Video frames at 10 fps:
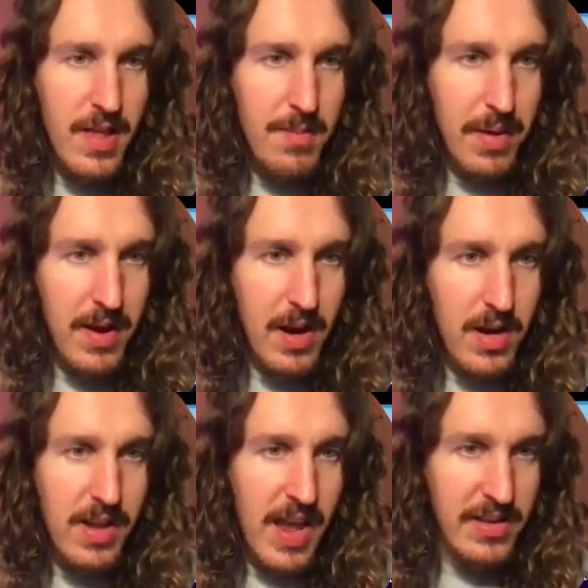But in our
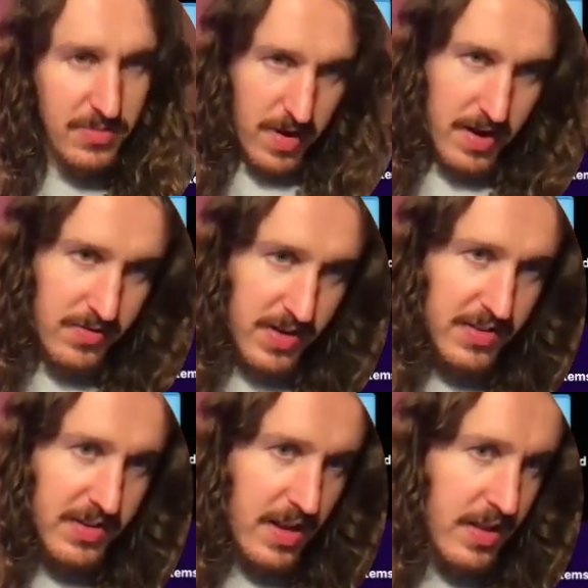case, we're
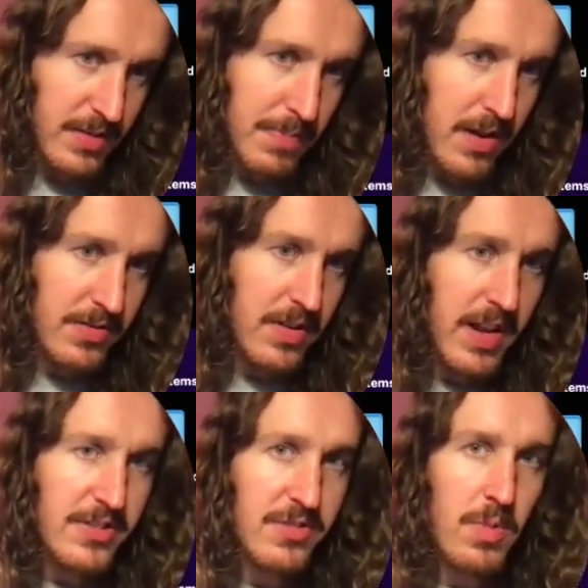interested in this pose
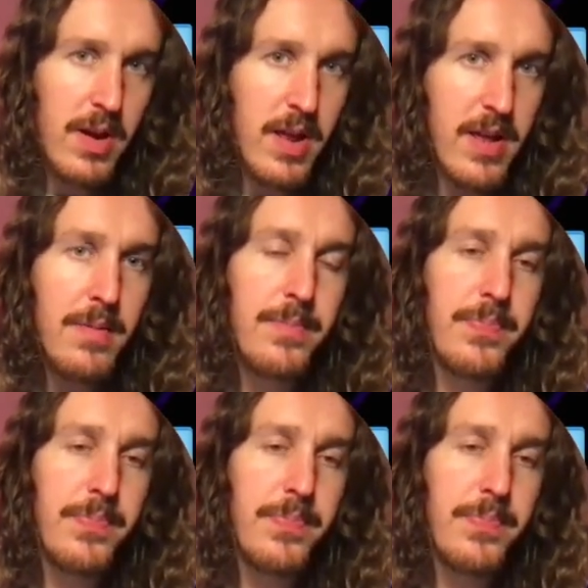detection one here.